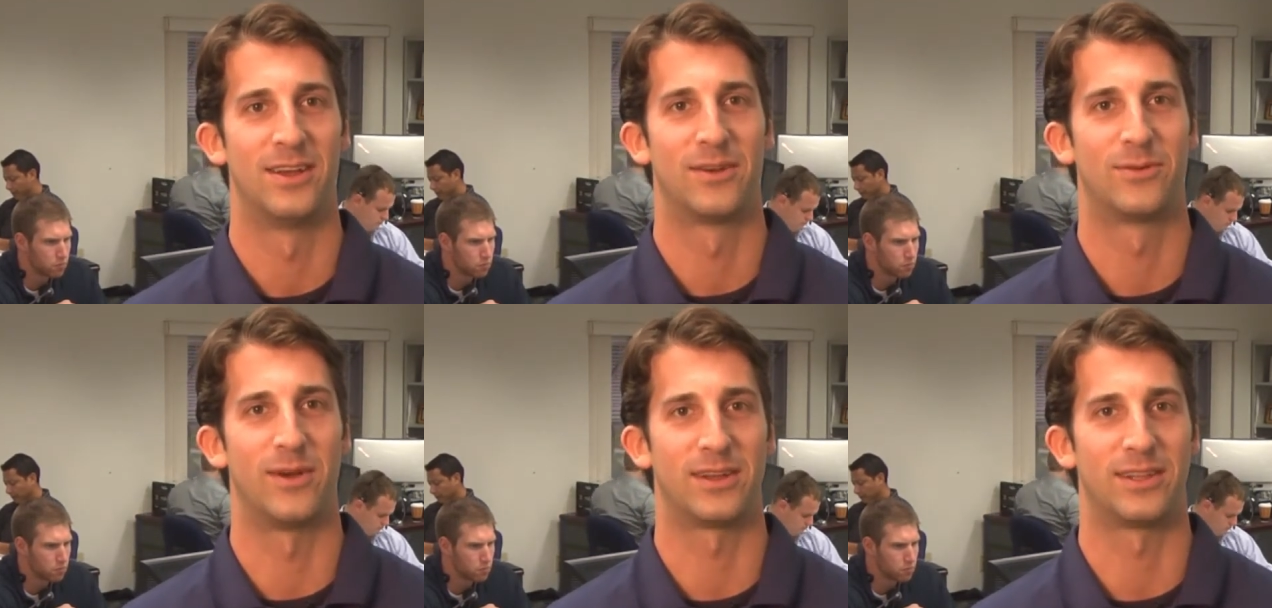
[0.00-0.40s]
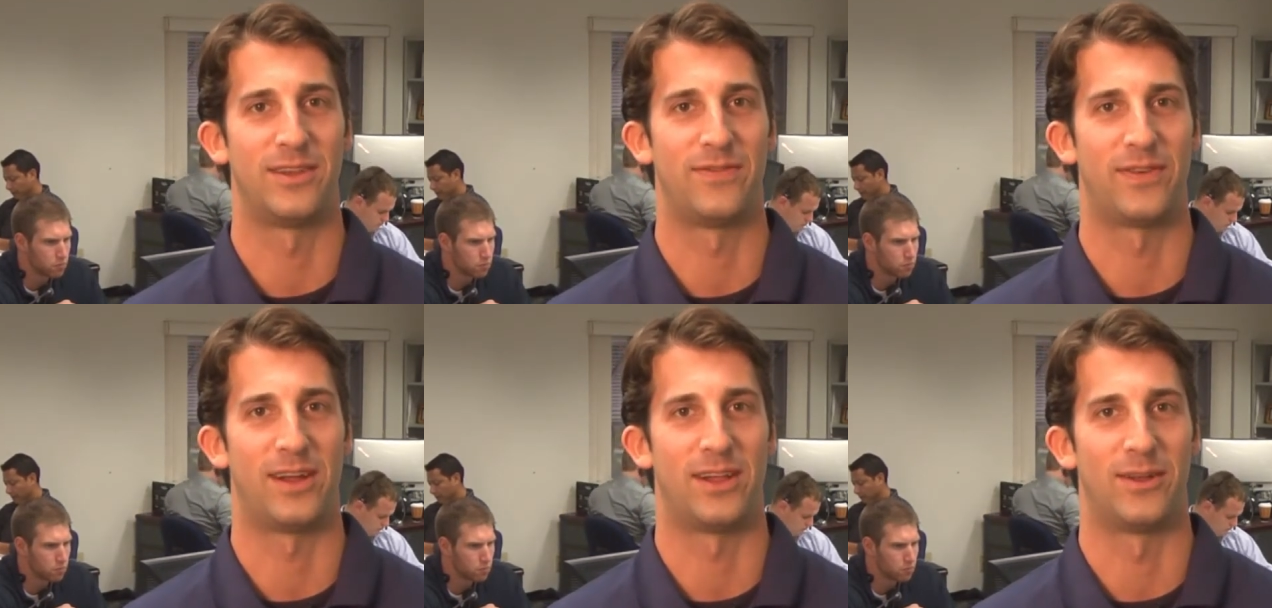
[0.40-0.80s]
Speaker 1: quickly
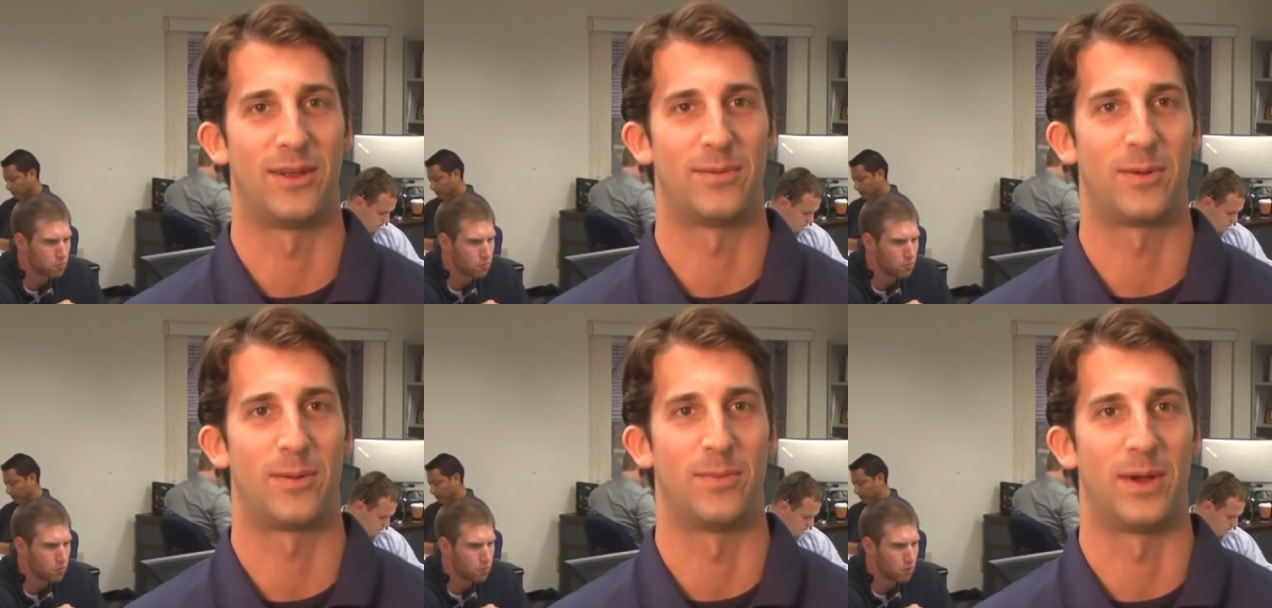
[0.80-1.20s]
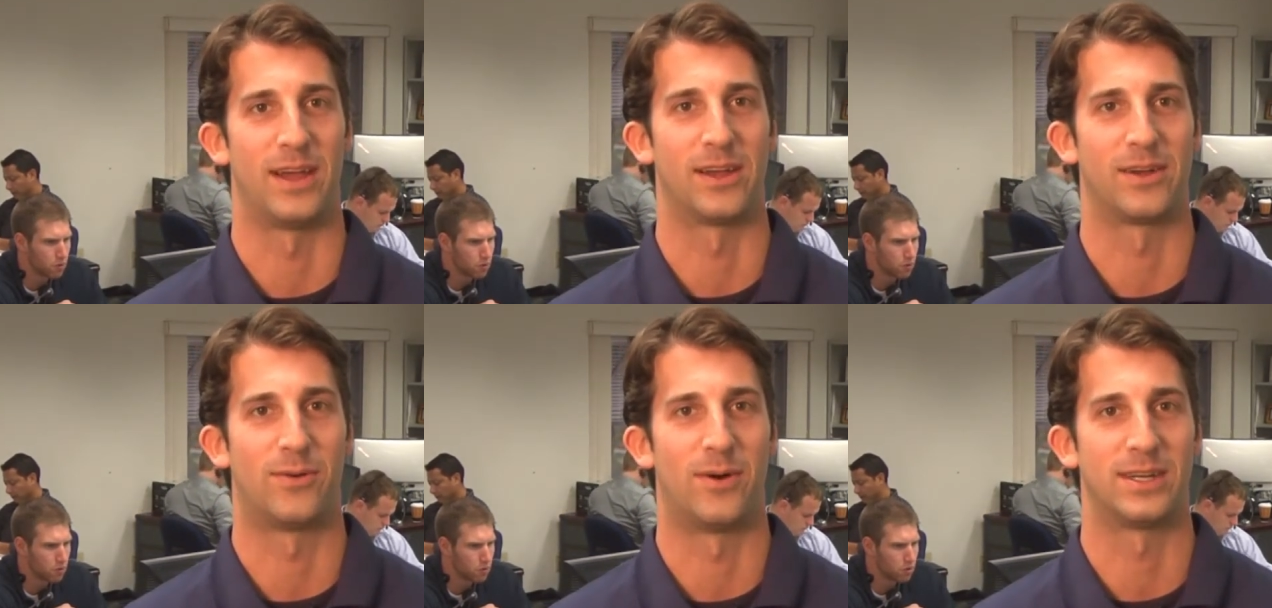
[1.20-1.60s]
followed up
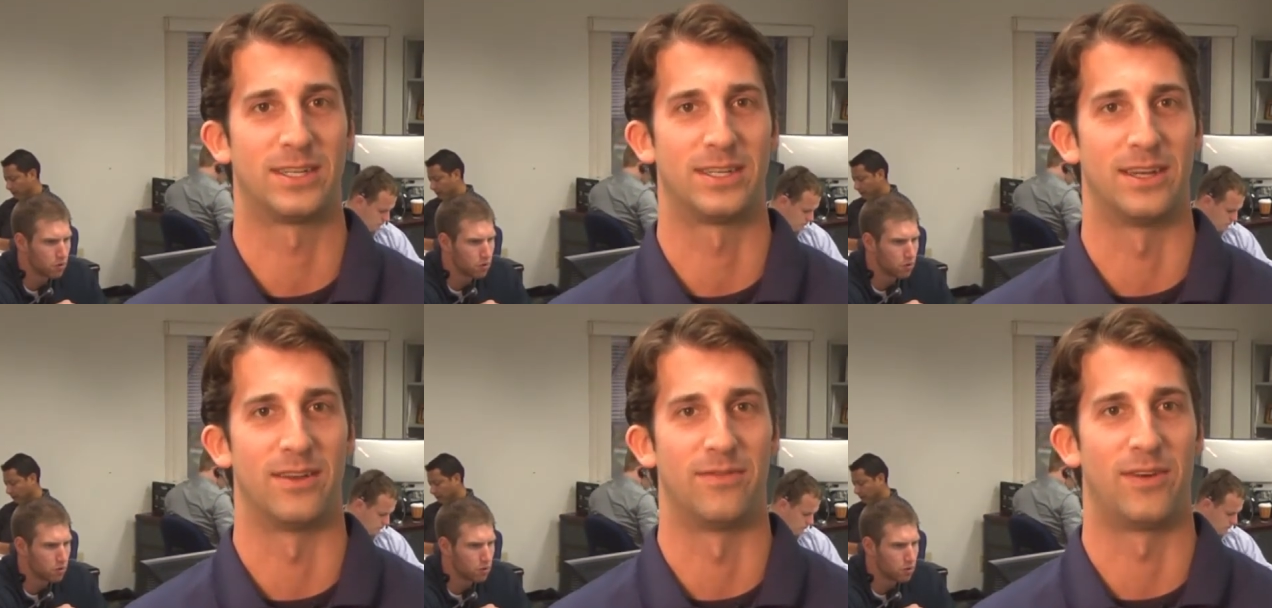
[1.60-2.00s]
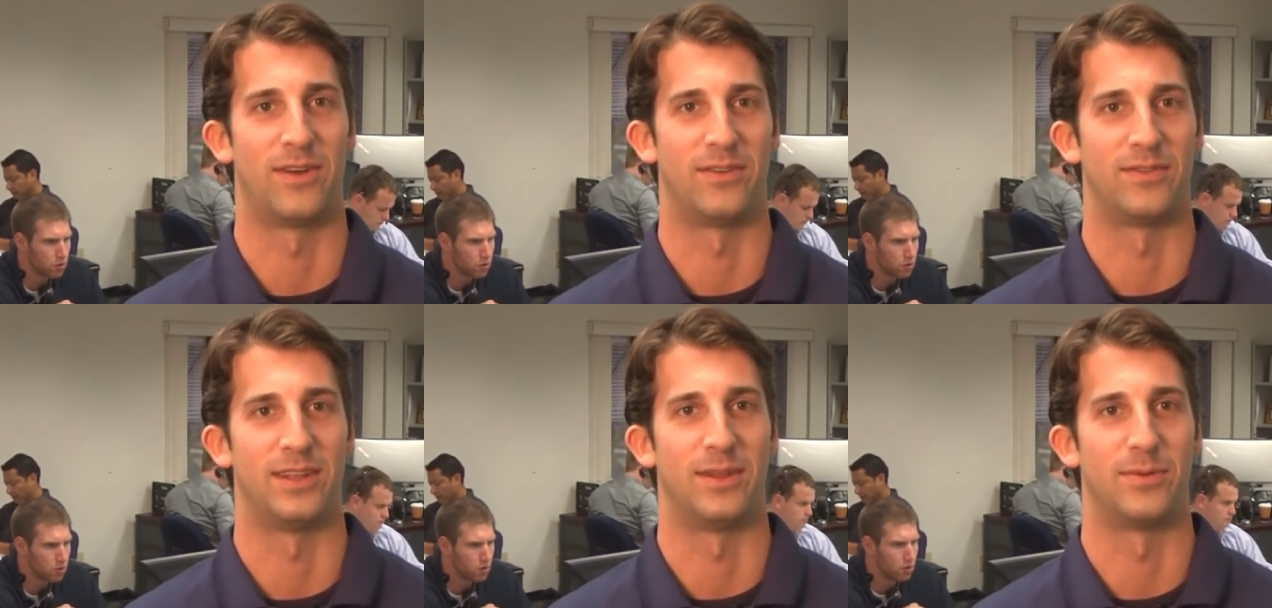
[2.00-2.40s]
by a question
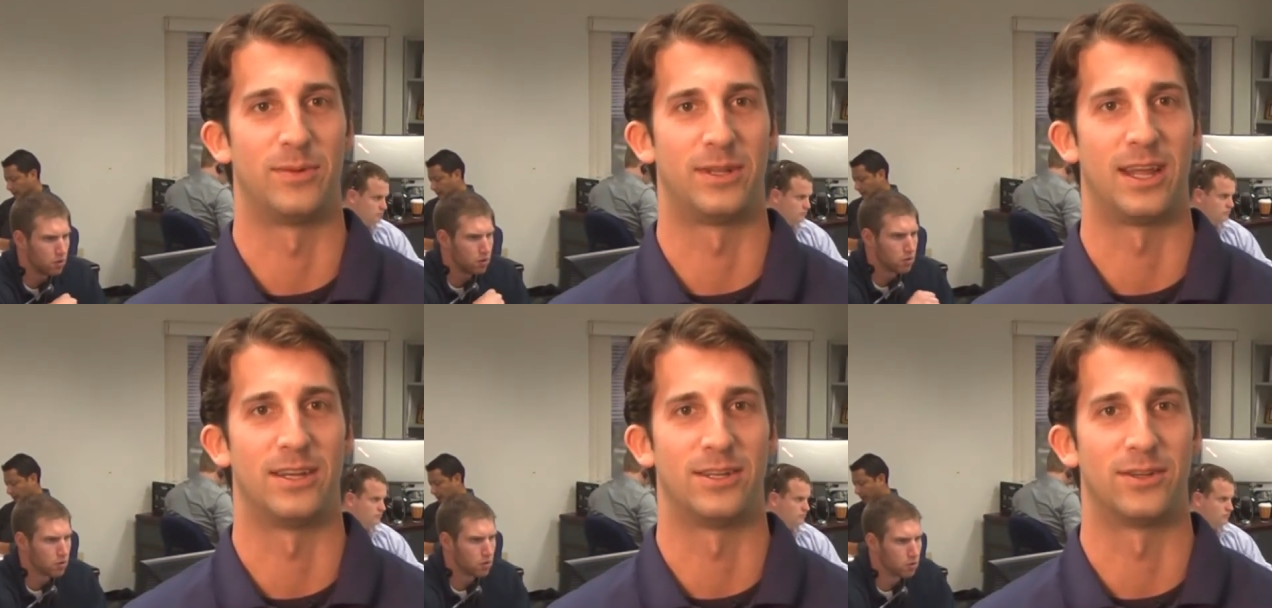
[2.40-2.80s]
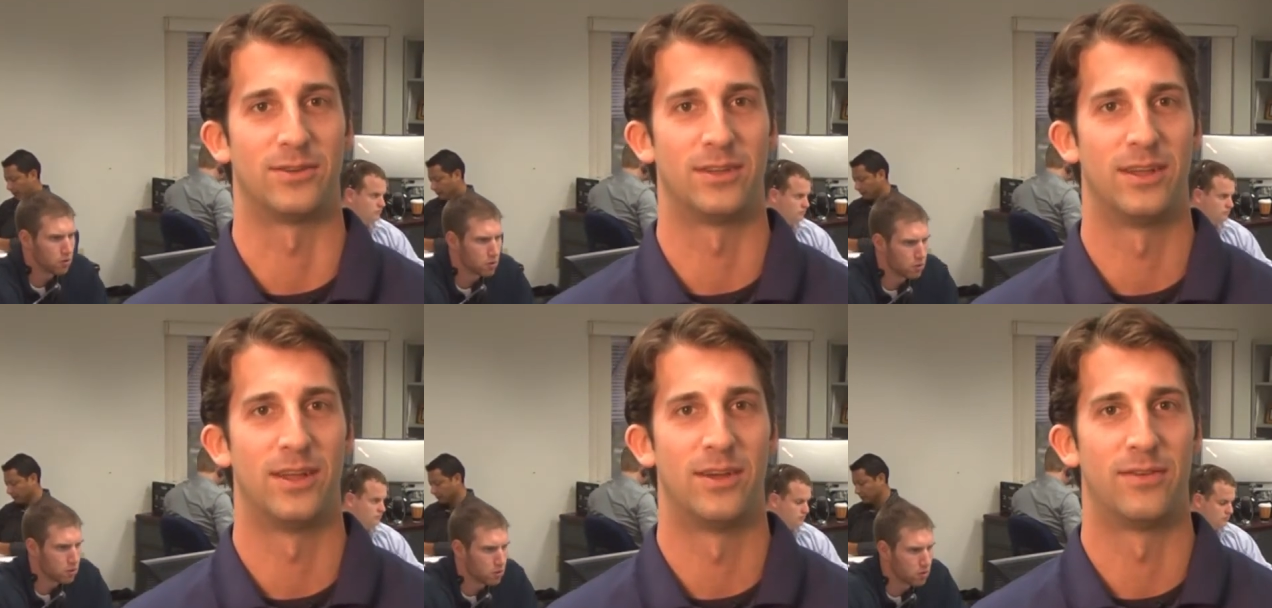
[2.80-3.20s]
involving the potential